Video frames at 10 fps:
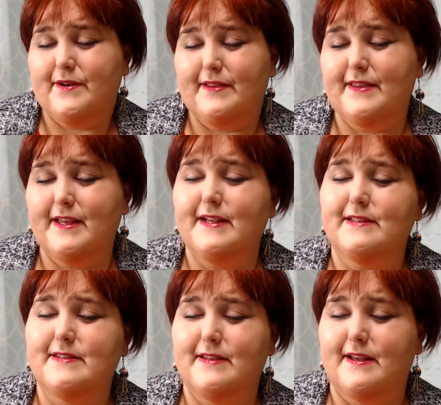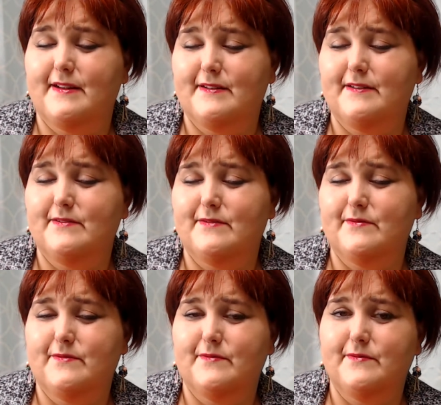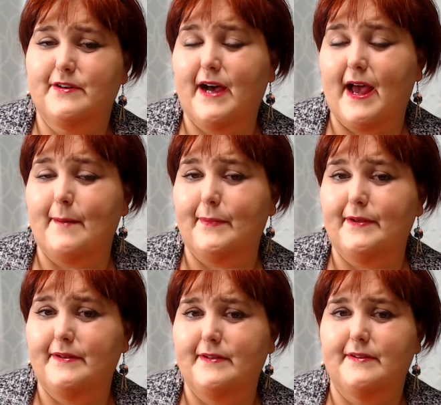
things that will happen.